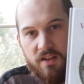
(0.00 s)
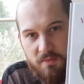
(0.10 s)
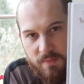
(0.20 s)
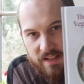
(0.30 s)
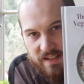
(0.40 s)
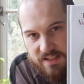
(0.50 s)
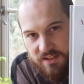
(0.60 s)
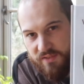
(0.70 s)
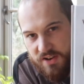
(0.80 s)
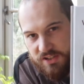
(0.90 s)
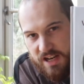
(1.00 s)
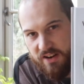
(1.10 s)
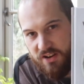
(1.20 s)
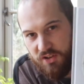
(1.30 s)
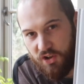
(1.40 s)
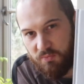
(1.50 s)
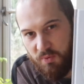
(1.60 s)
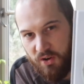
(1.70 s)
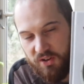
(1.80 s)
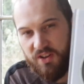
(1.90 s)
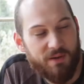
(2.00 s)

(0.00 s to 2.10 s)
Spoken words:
the Middle Eastern Vegetarian Cookbook.